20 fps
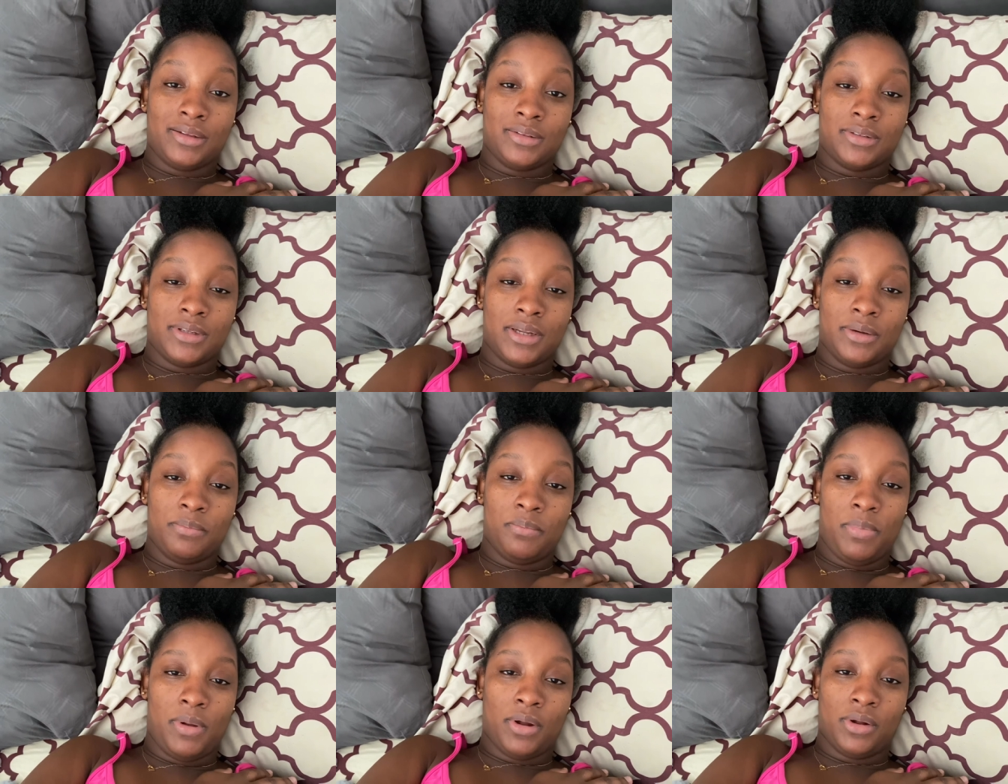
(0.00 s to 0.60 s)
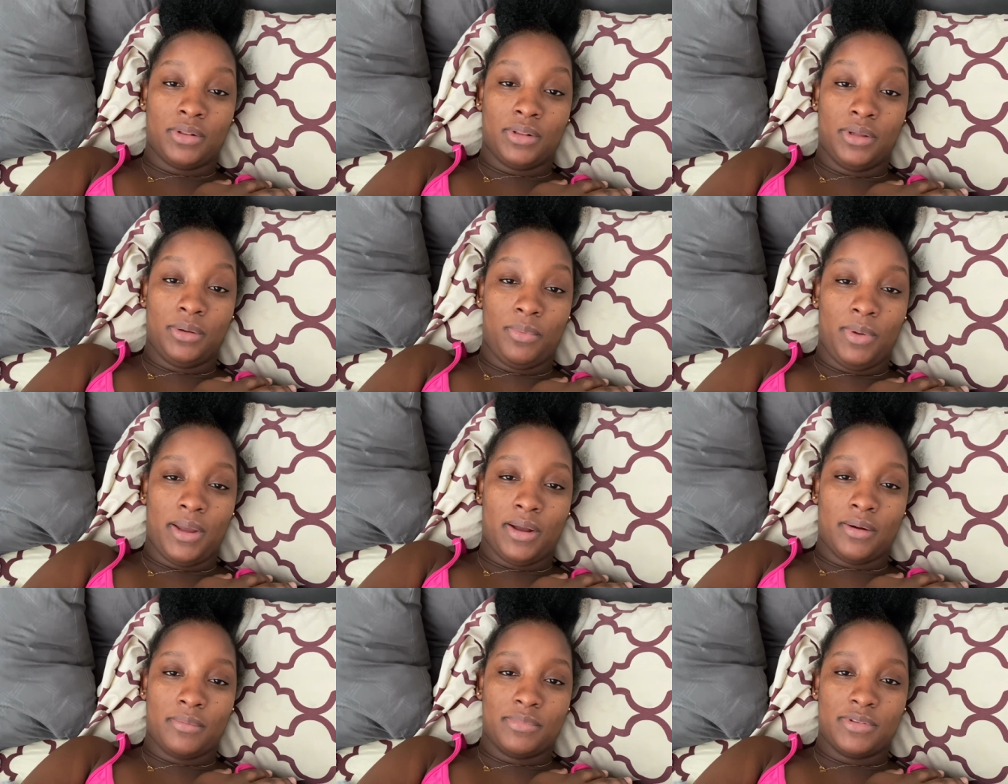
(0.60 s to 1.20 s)
could barely wake
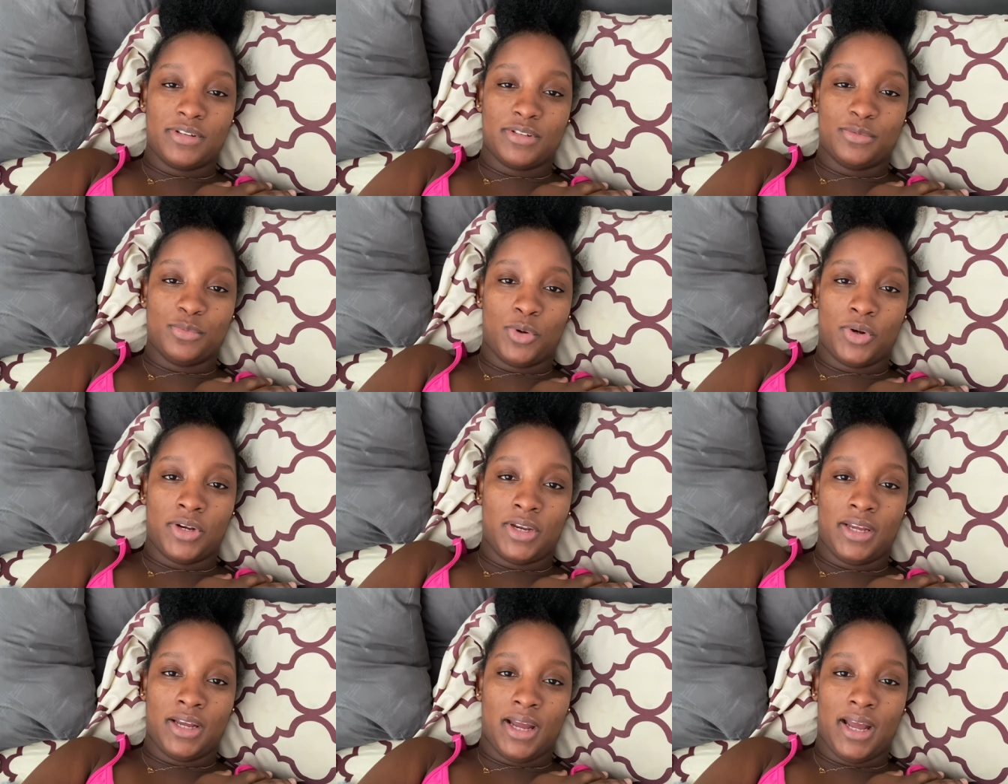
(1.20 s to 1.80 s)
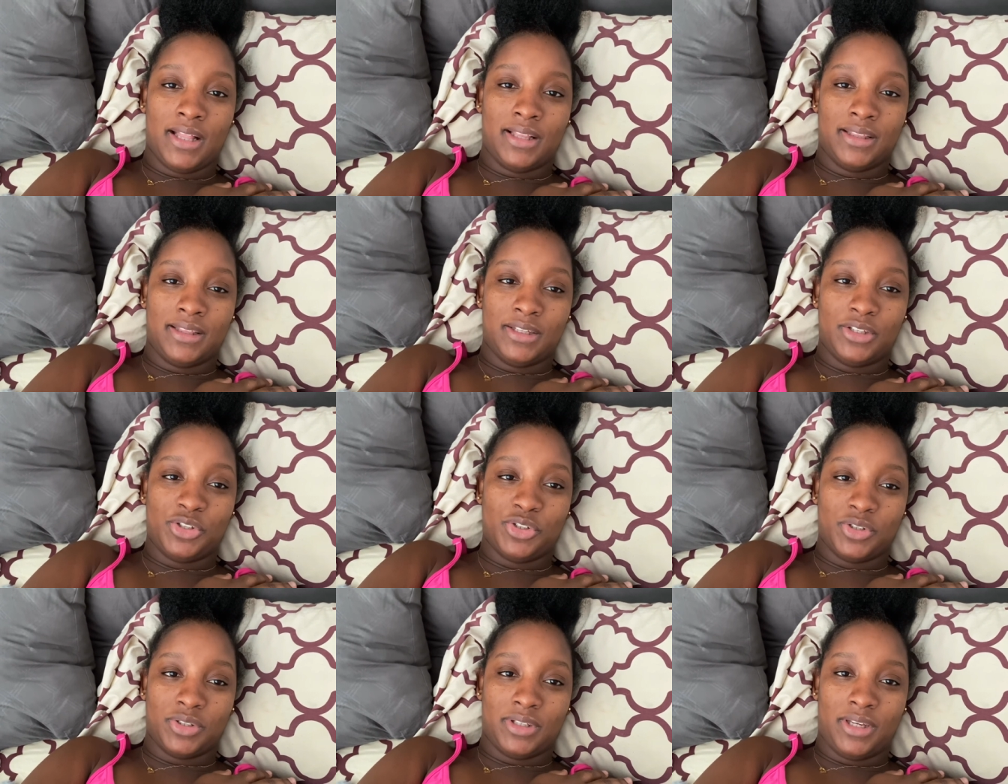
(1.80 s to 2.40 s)
up this morning. I
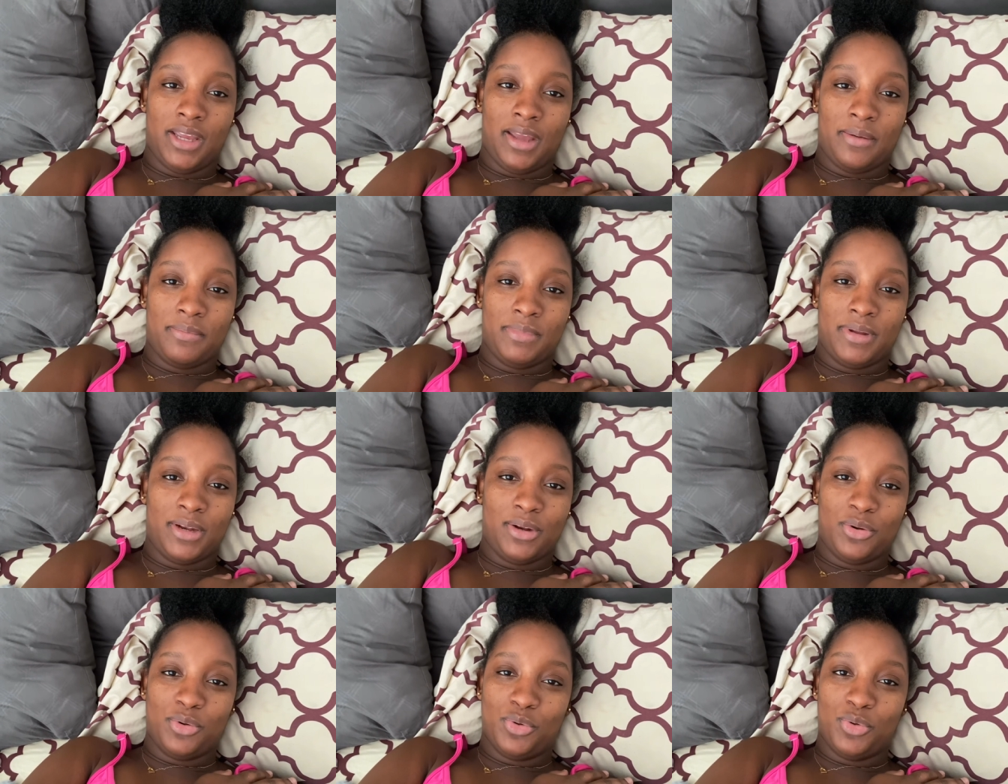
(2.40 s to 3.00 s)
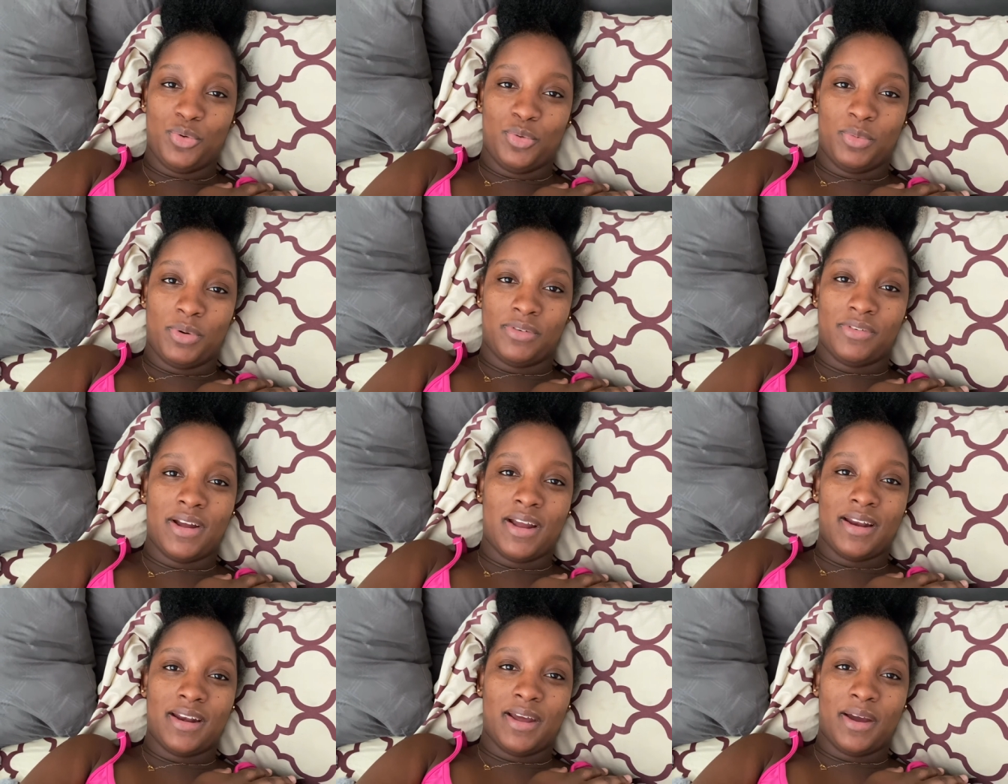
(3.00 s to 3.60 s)
literally am in an Uber
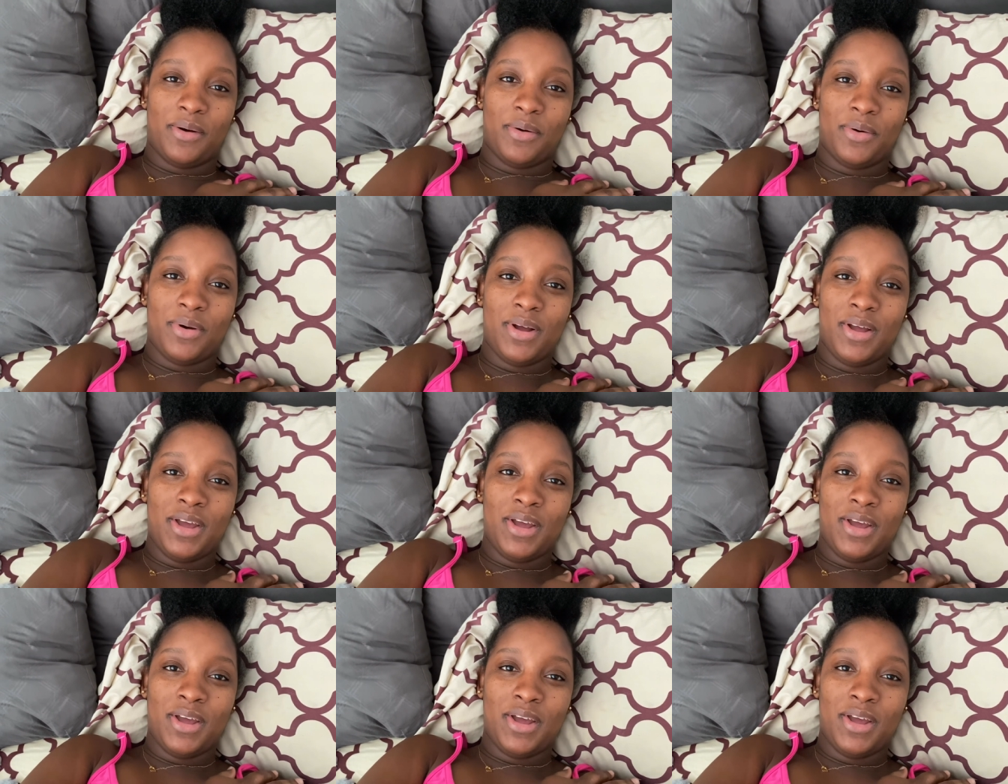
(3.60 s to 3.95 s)
right now.